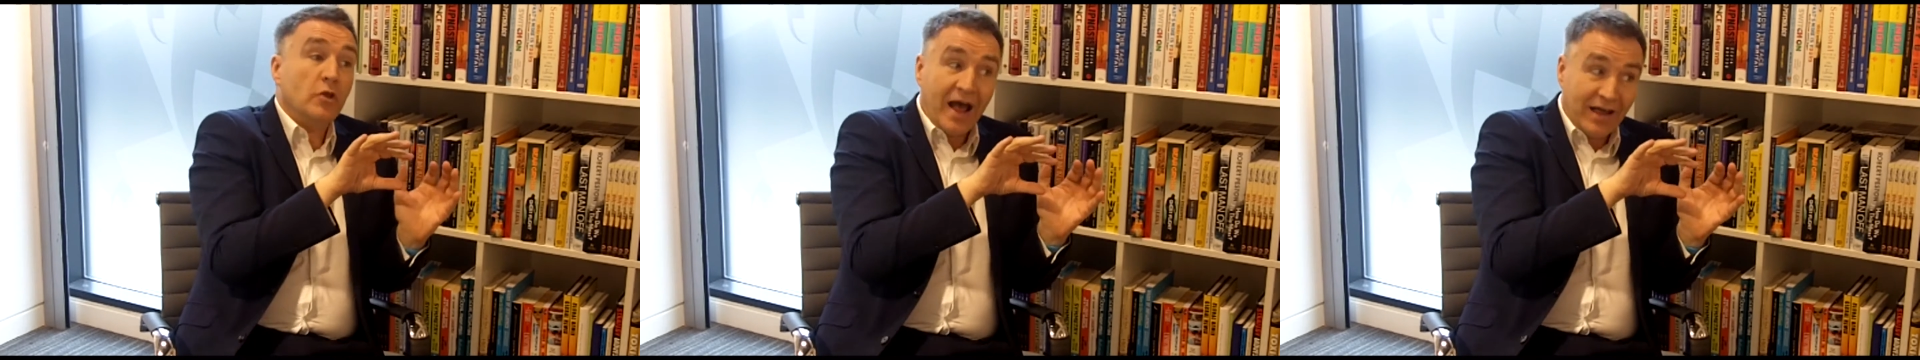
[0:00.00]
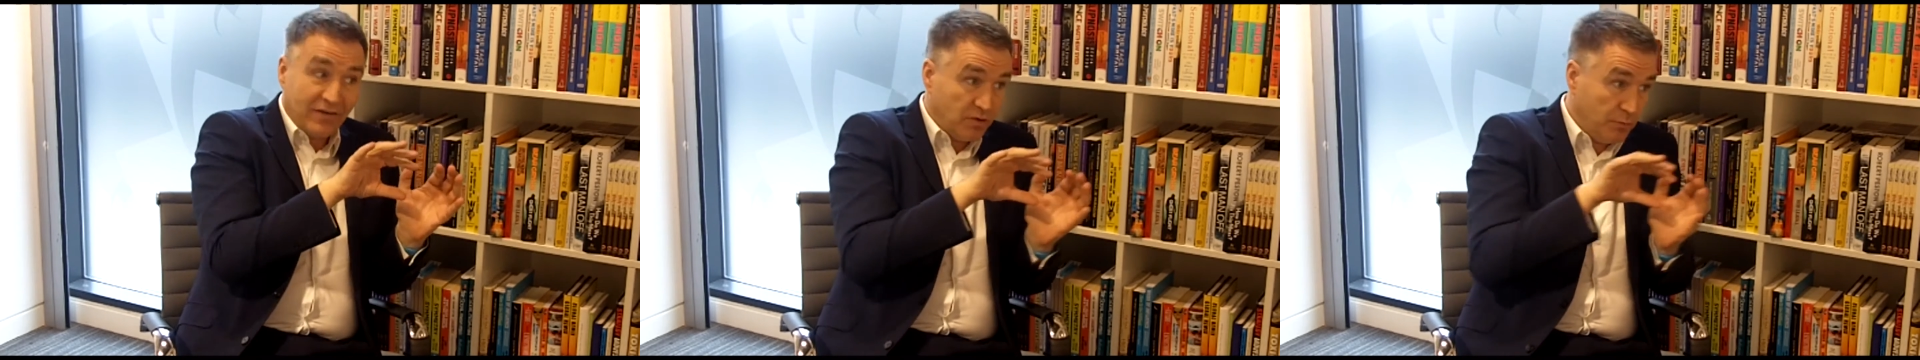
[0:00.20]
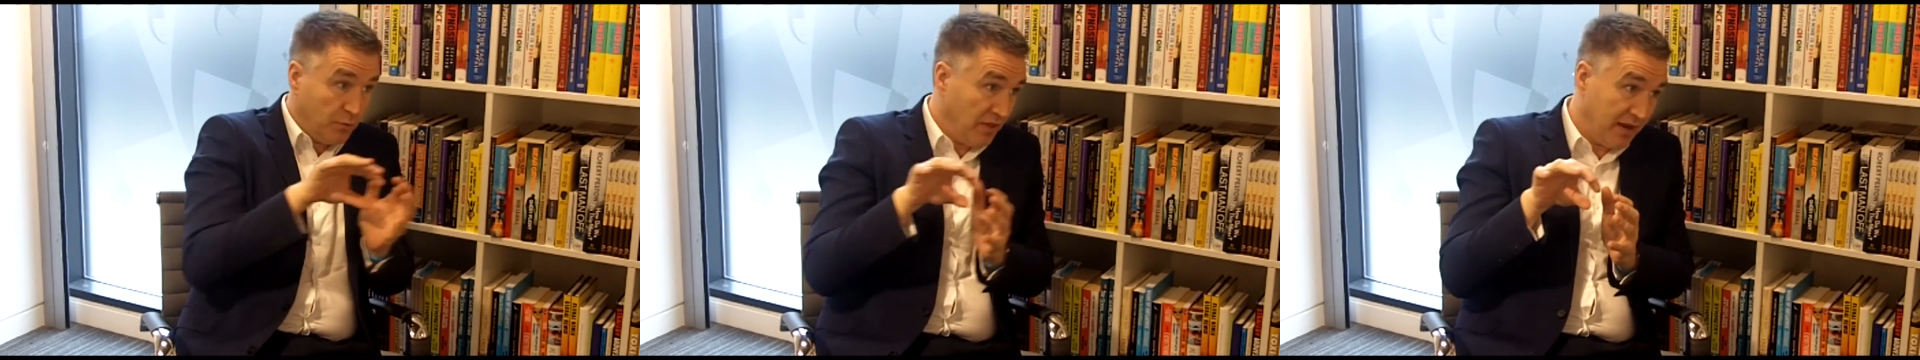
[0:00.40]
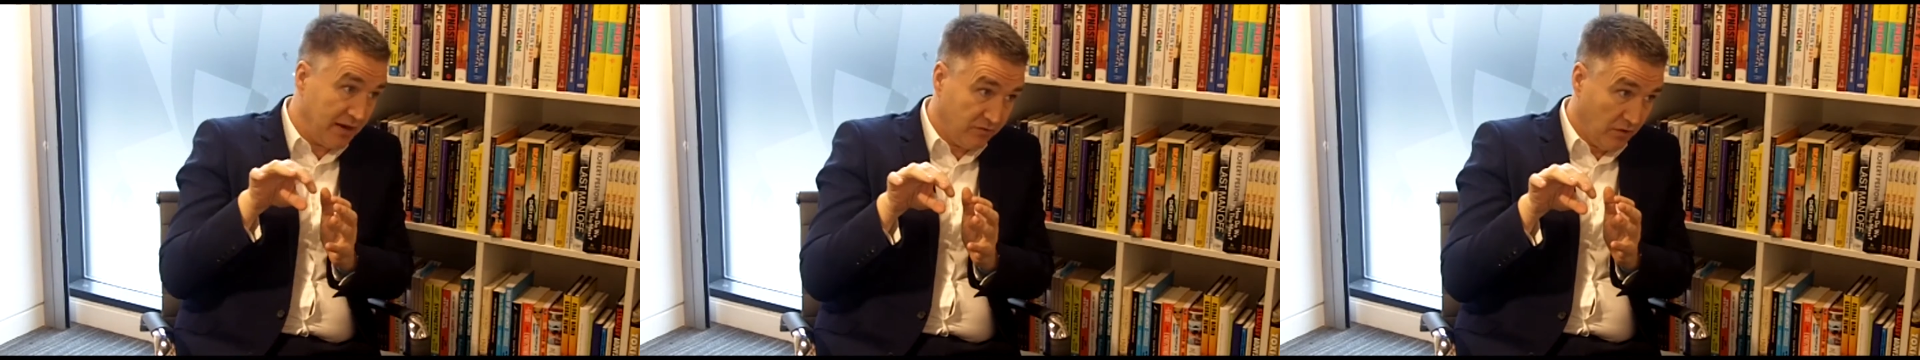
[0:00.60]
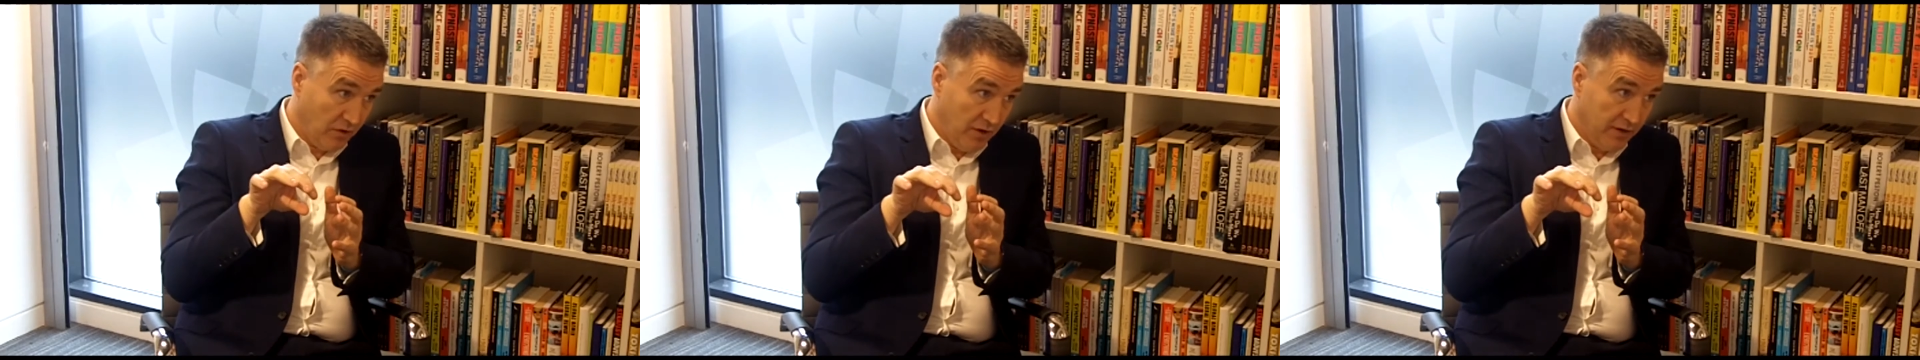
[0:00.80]
that has to put
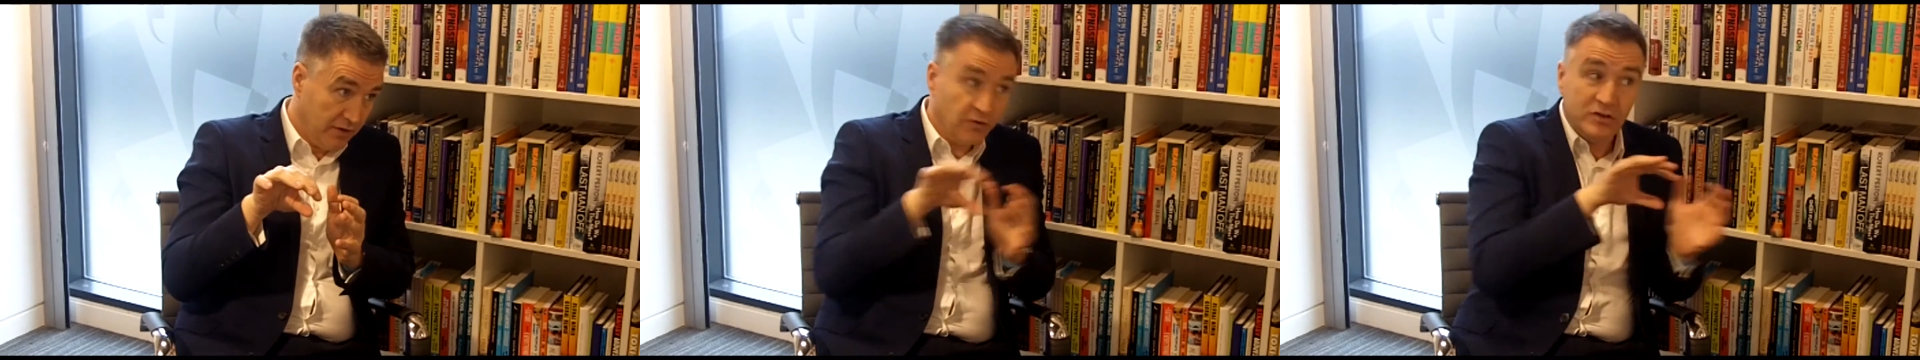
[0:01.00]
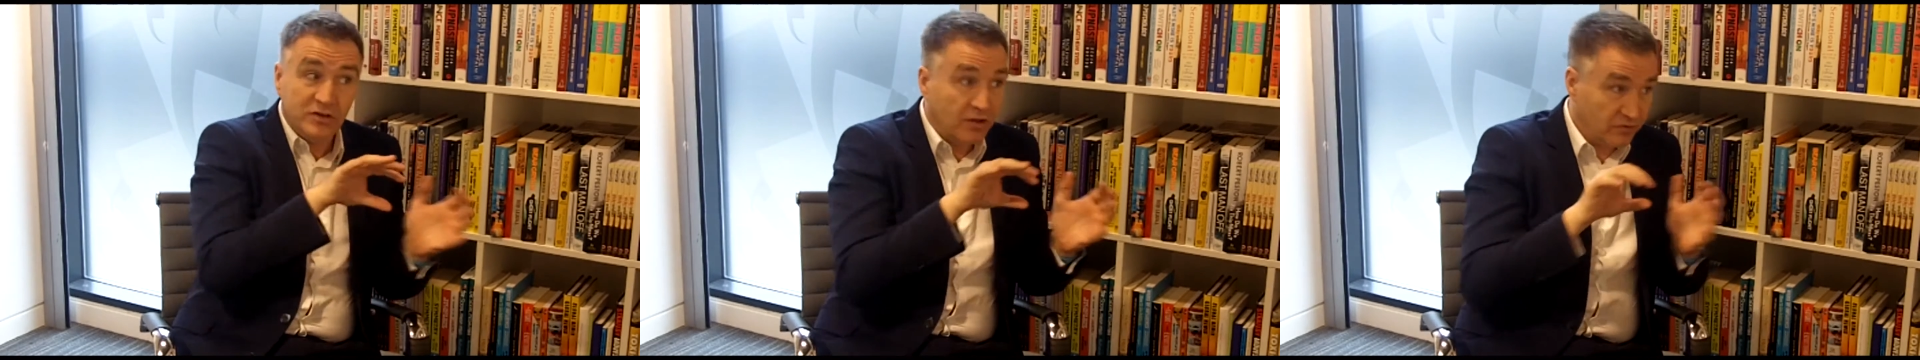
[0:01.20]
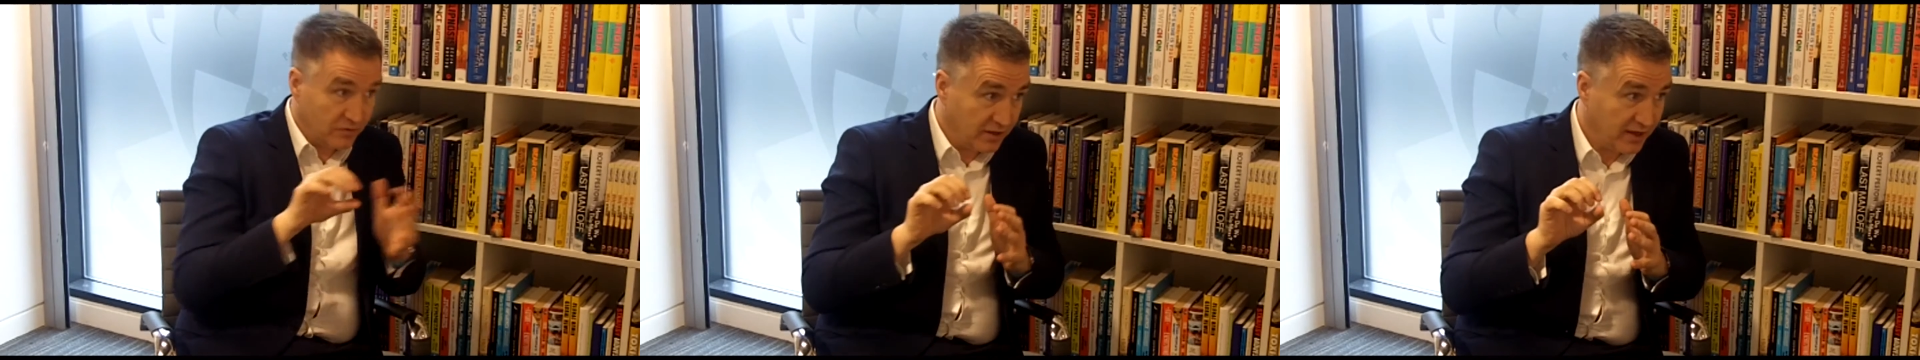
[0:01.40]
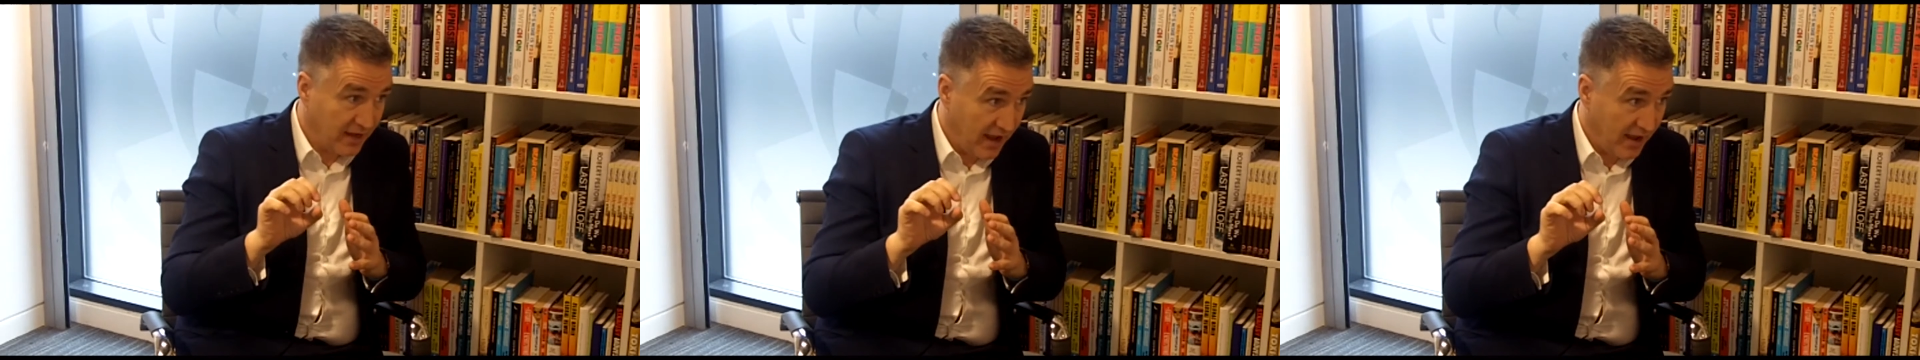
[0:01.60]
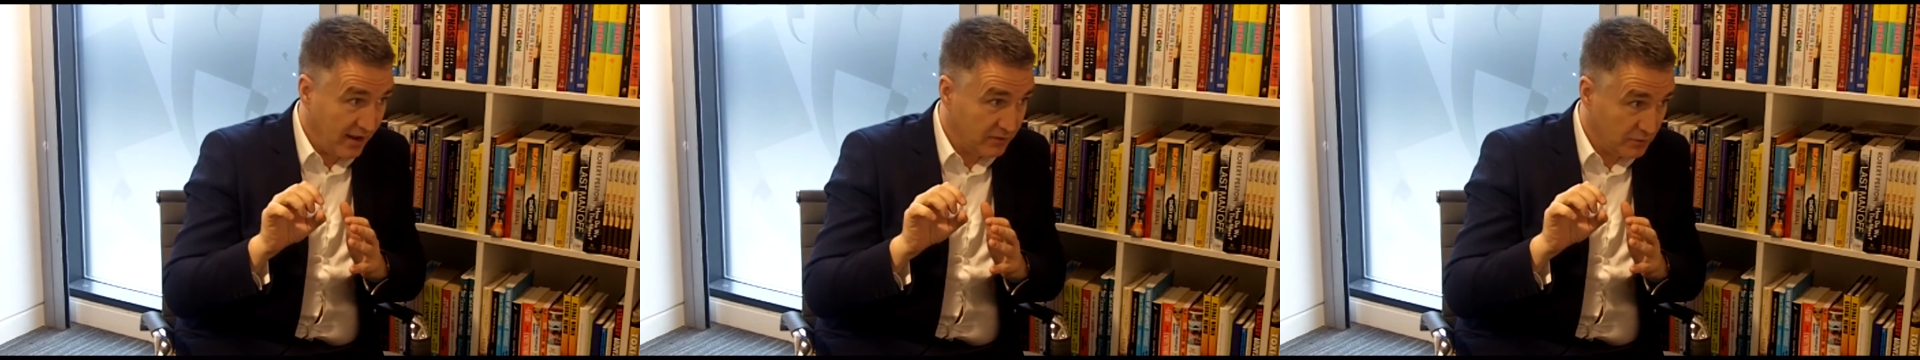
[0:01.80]
that aside, that doesn't
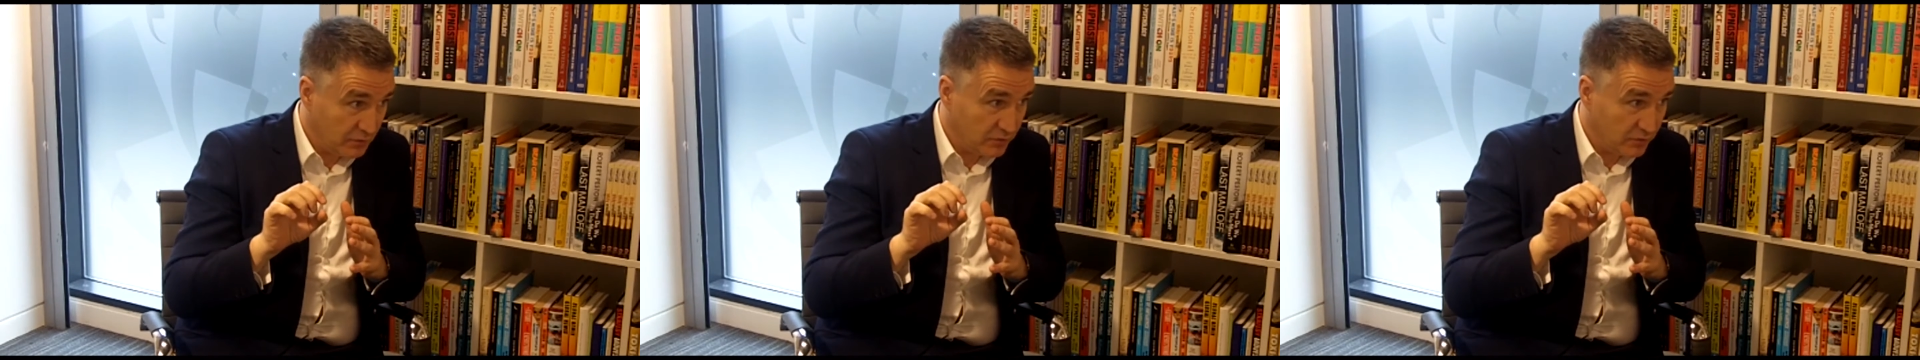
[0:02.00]
care.